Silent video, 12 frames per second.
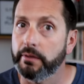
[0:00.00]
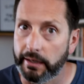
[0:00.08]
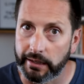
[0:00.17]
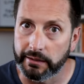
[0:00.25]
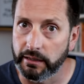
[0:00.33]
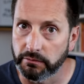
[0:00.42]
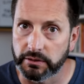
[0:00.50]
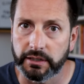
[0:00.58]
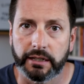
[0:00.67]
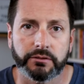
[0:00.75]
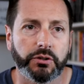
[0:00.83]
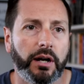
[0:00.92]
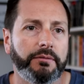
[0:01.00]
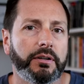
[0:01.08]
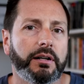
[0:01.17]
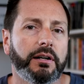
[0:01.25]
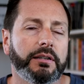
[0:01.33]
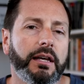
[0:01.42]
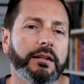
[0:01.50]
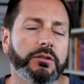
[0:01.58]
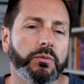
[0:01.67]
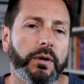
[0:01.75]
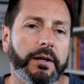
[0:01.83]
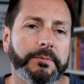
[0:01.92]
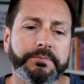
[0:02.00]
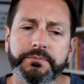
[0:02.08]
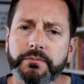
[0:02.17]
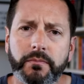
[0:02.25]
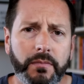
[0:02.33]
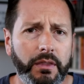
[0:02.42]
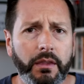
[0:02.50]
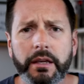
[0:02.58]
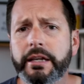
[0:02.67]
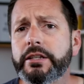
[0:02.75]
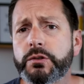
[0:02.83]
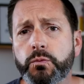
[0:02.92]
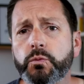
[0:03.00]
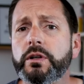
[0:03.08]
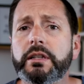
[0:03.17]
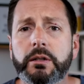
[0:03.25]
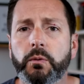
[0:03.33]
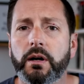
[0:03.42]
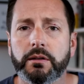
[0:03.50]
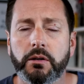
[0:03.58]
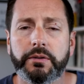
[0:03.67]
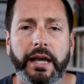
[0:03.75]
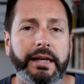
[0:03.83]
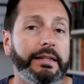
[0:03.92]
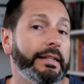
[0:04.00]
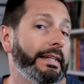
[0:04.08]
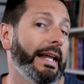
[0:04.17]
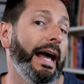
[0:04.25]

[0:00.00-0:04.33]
again, give or take traffic on that as well it's really well located. It